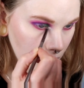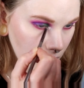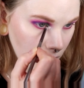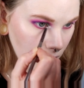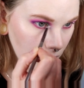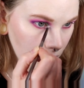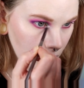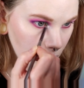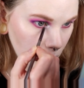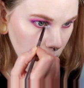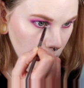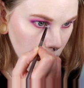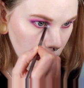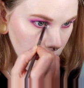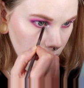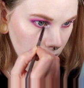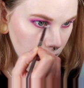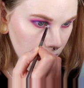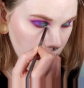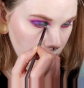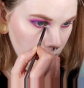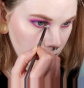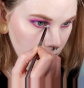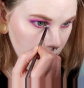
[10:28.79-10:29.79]
lord,
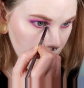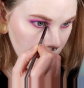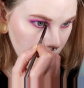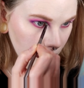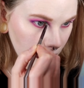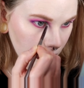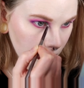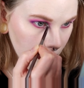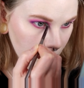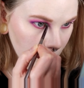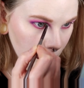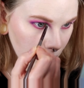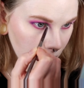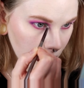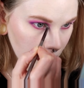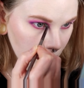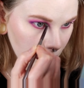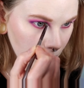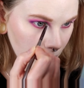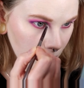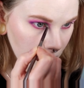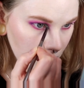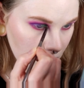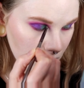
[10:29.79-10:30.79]
this was
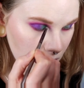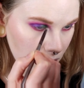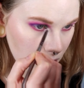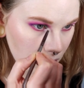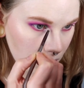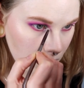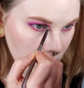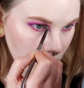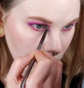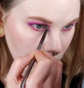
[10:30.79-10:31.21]
much.